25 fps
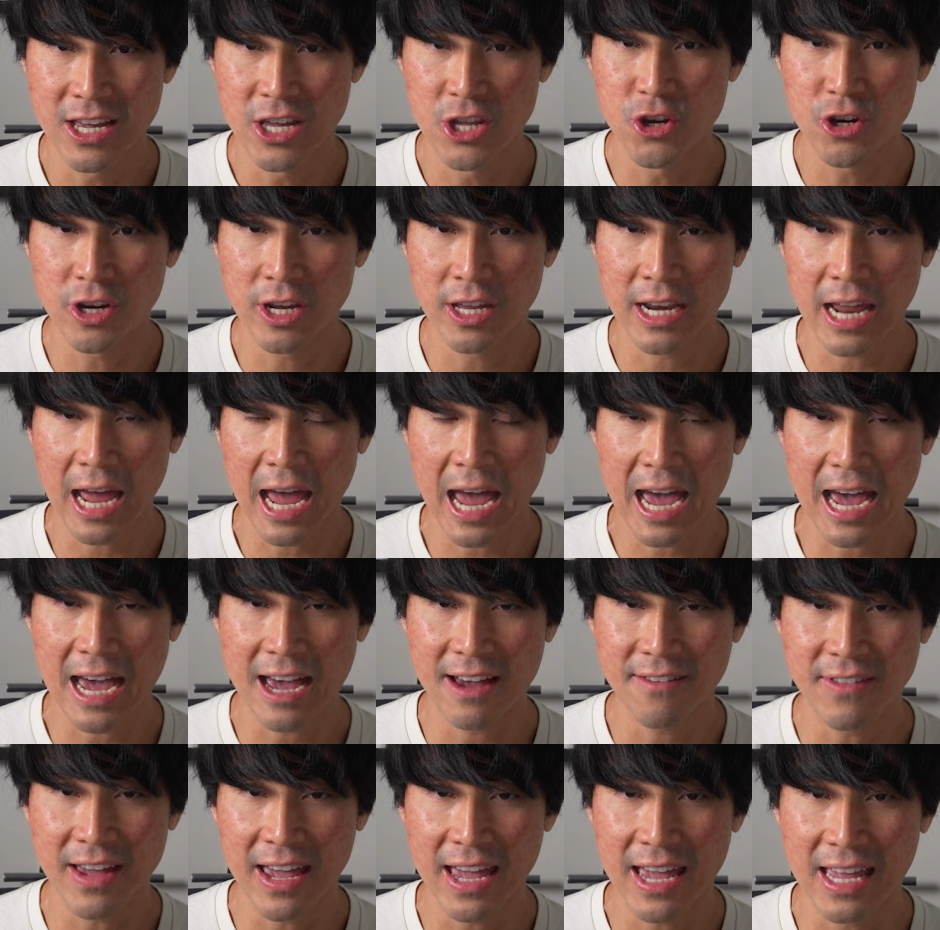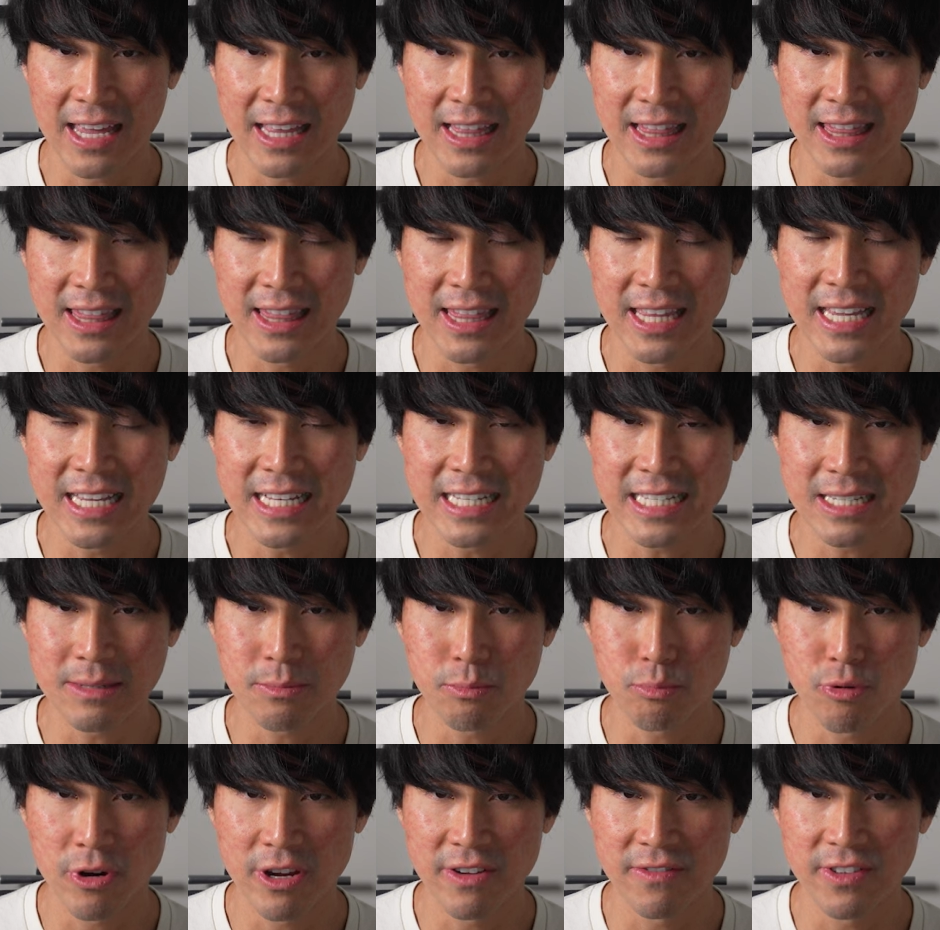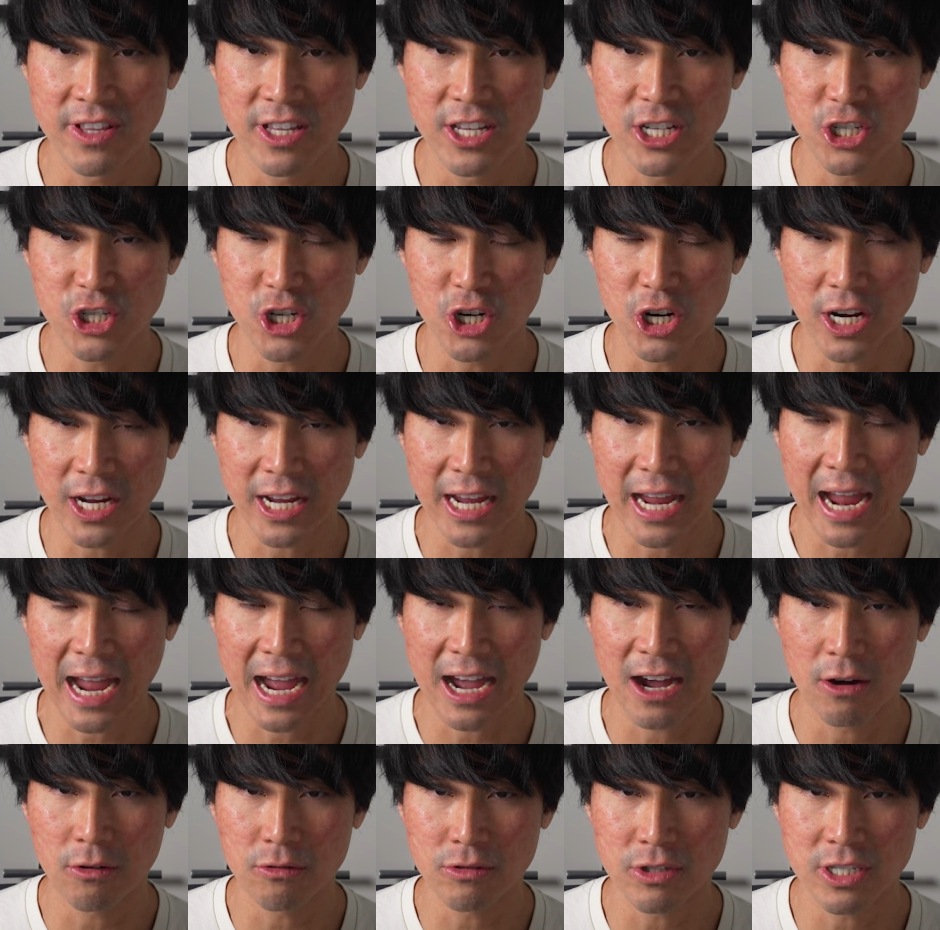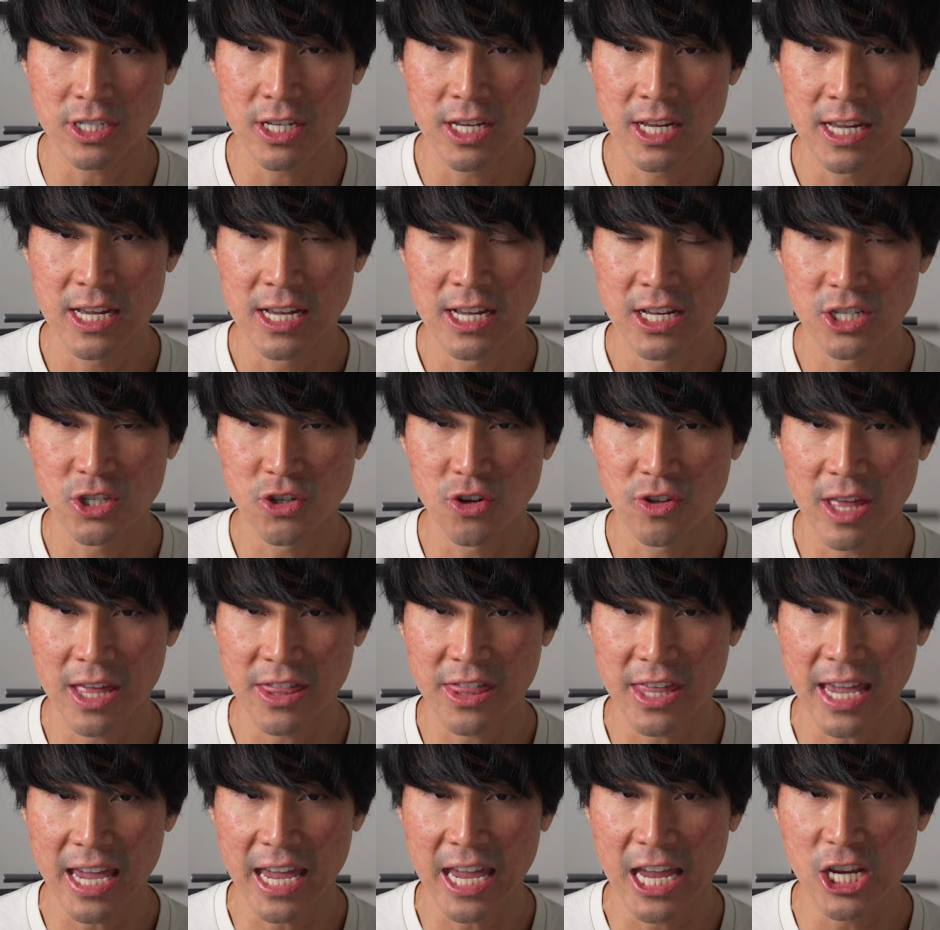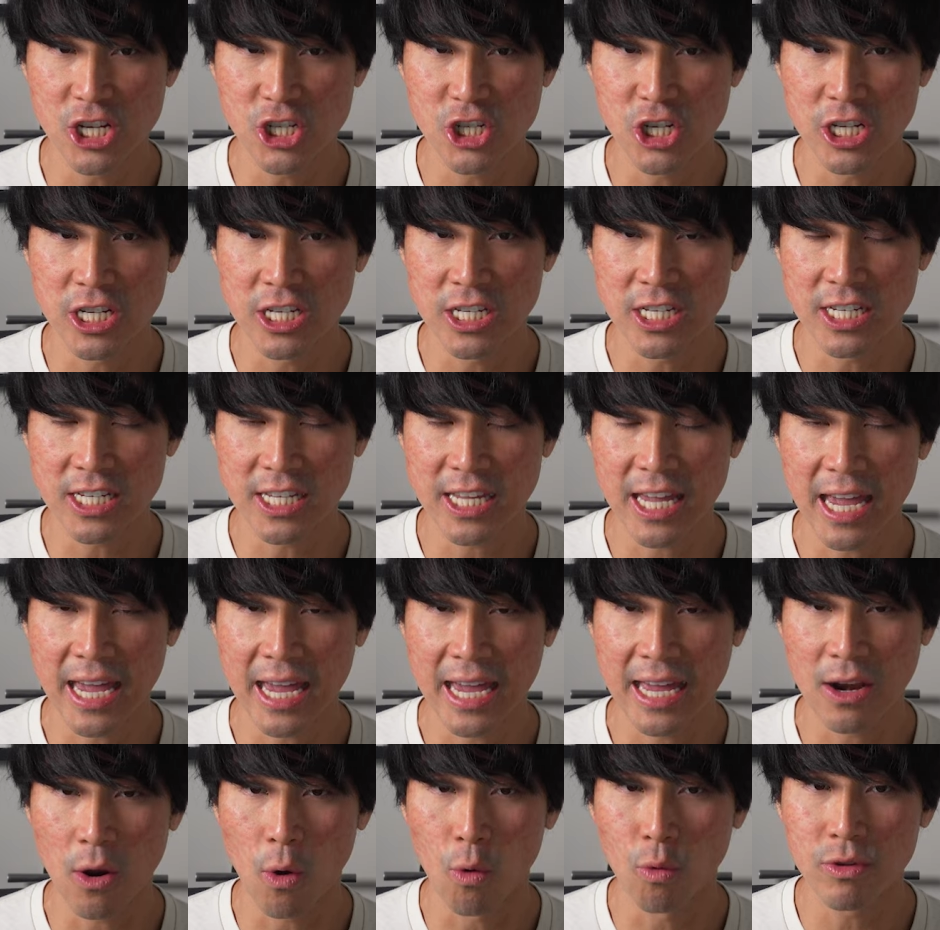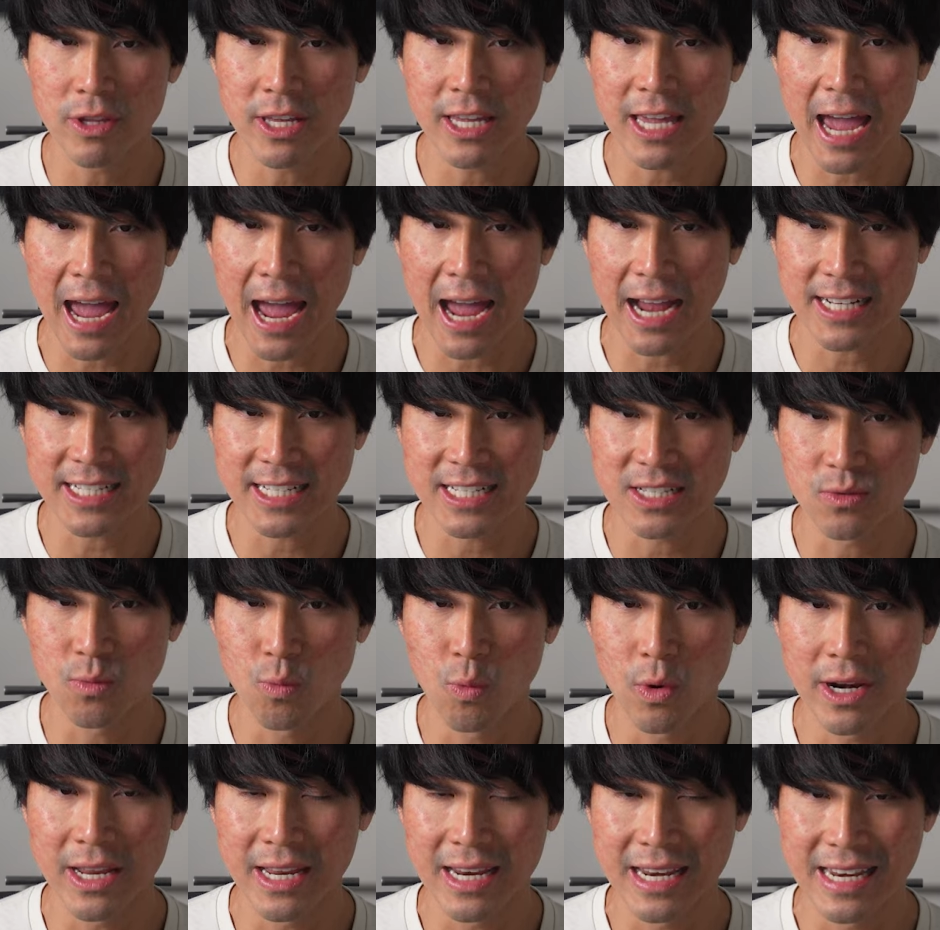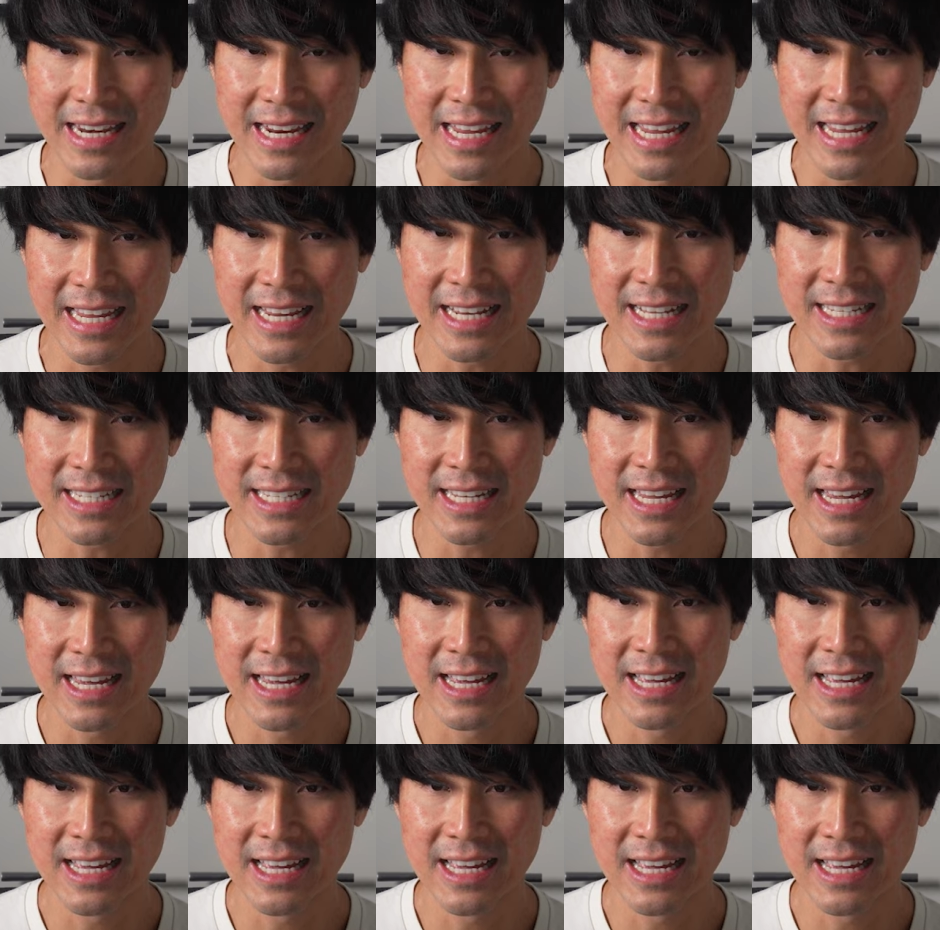you can have a least privilege account so that the agent can only access what it needs